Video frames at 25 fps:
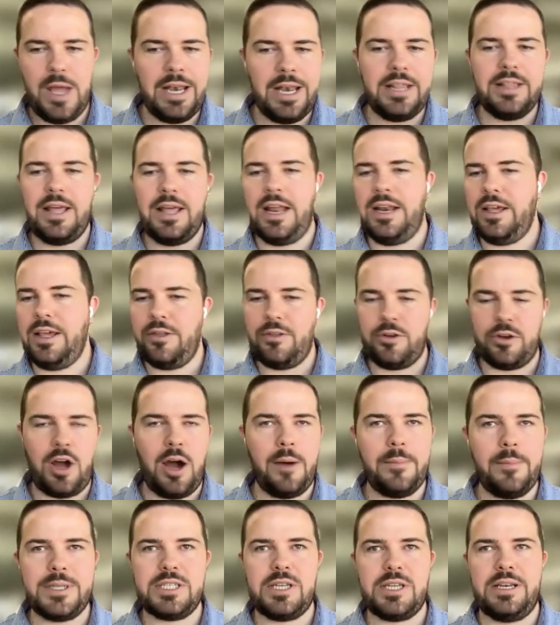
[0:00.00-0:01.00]
any other
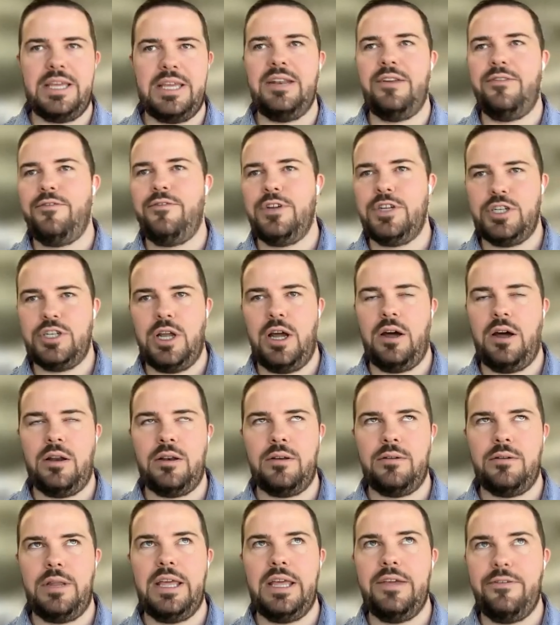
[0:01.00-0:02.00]
comments on
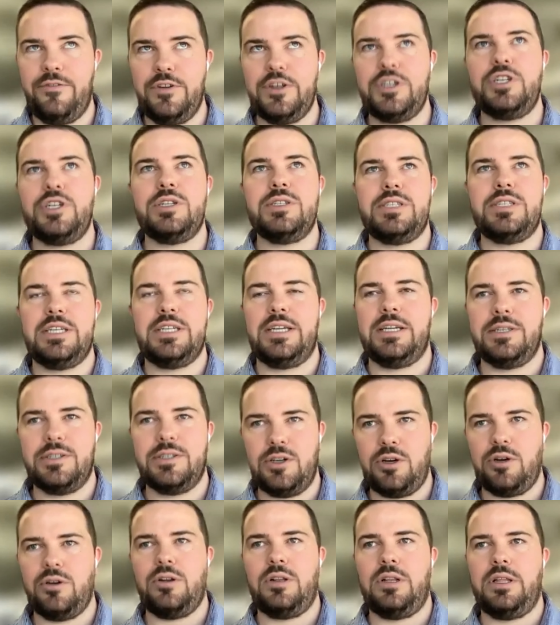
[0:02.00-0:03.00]
efficiency
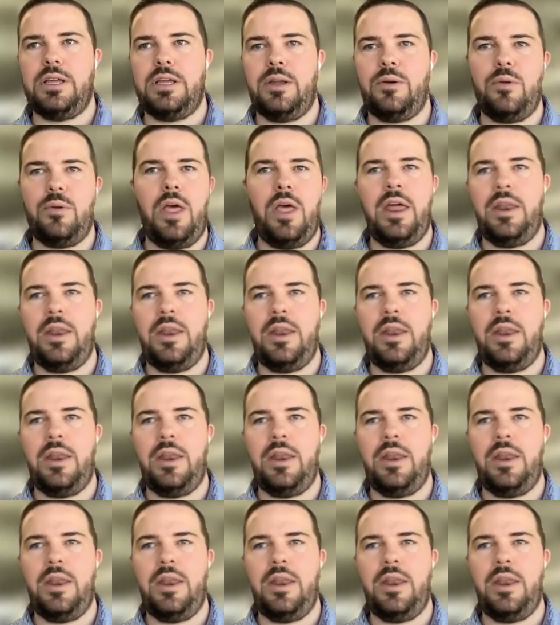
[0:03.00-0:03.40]
internally,